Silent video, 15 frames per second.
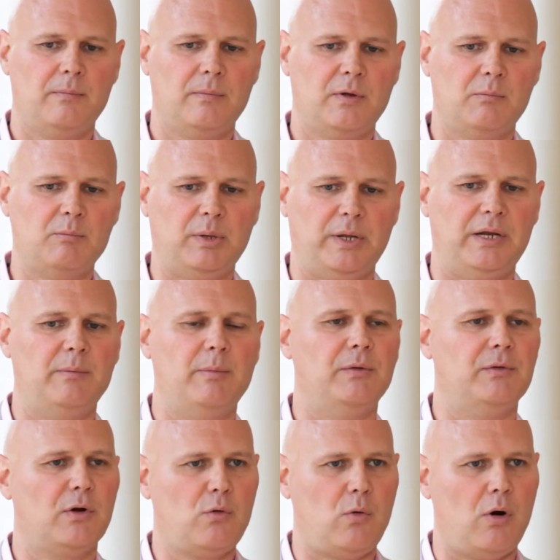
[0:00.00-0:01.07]
complain about
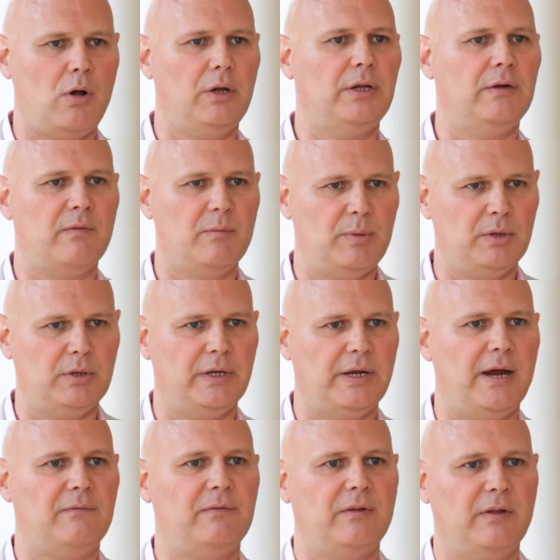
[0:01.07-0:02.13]
the quality of a building
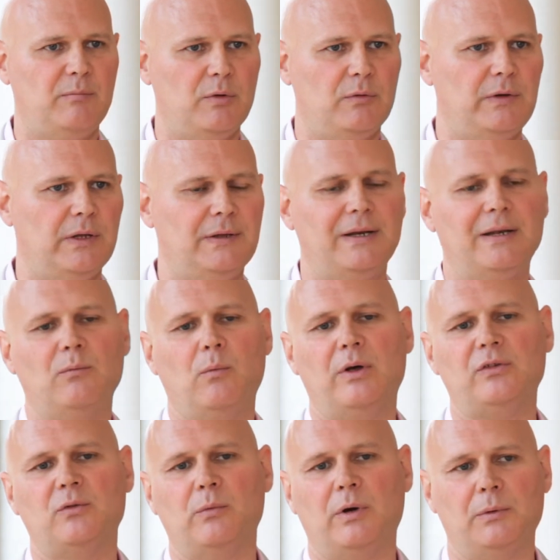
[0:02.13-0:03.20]
after they've moved in, that it
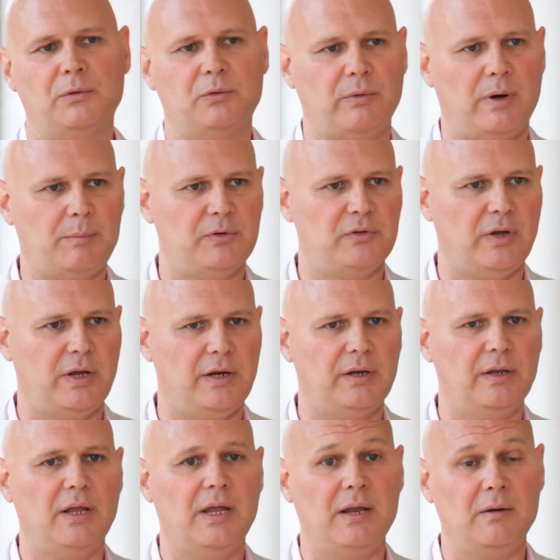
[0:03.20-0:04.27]
wasn't what it was represented.
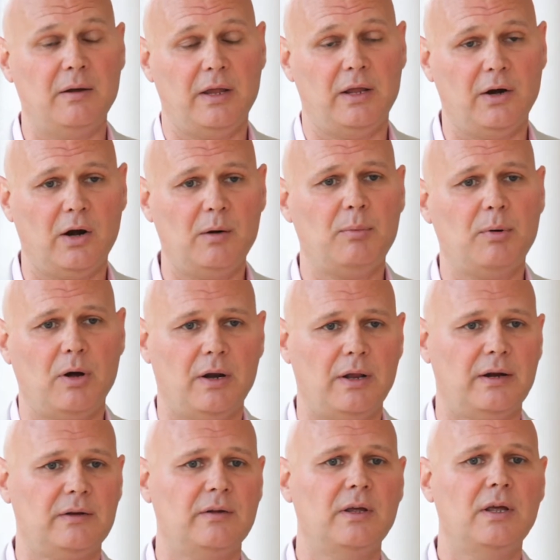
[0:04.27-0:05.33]
In our
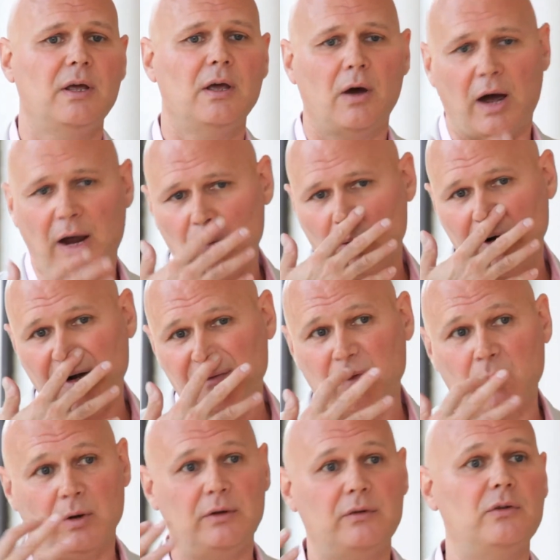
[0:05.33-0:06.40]
product, I want
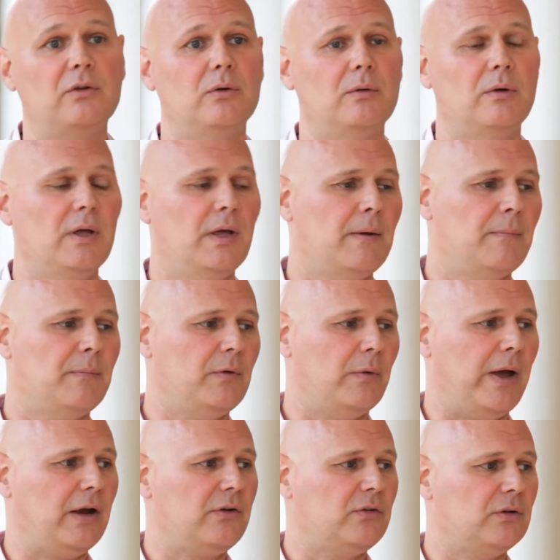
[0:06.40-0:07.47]
everyone to
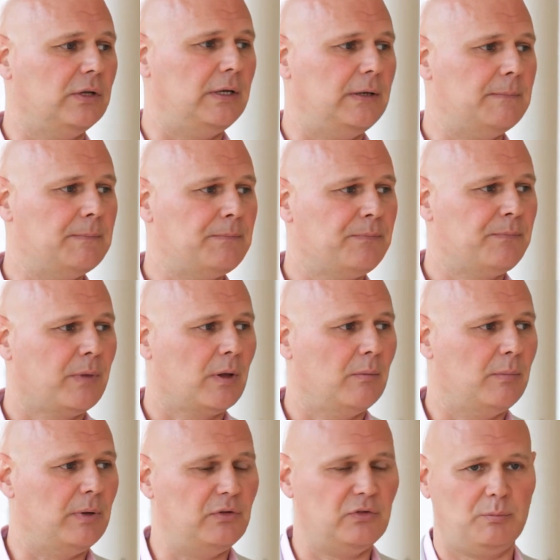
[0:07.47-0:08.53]
actually
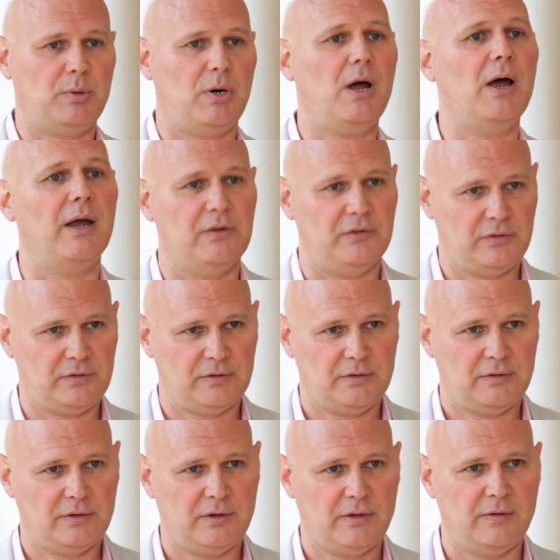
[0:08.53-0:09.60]
be surprised
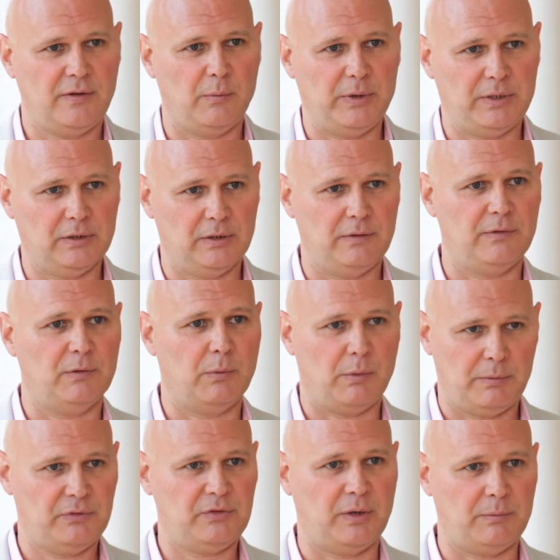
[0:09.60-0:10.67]
that we delivered what
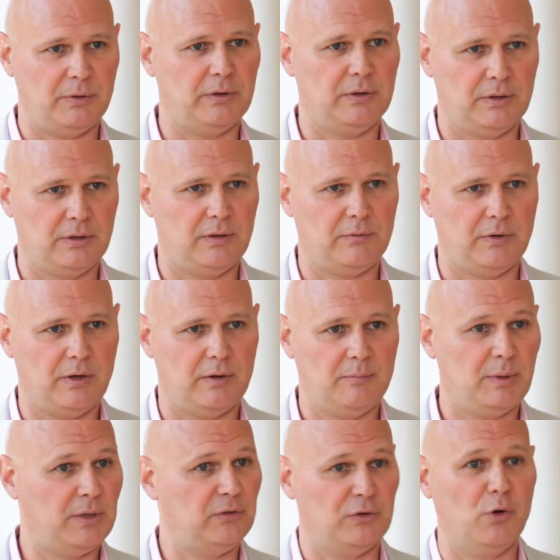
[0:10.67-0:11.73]
we said we're going to deliver on,
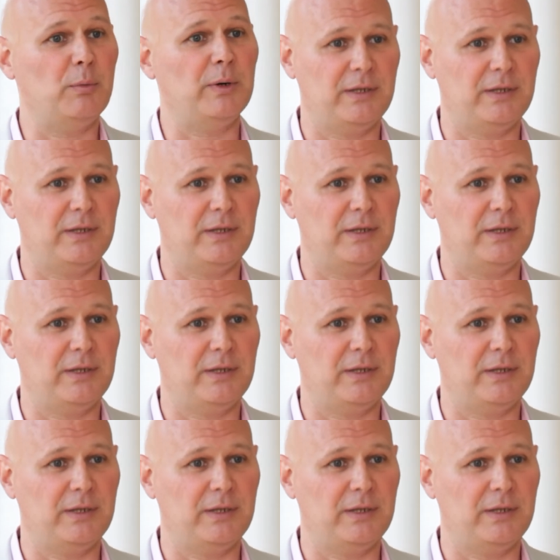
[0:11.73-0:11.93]
because nobody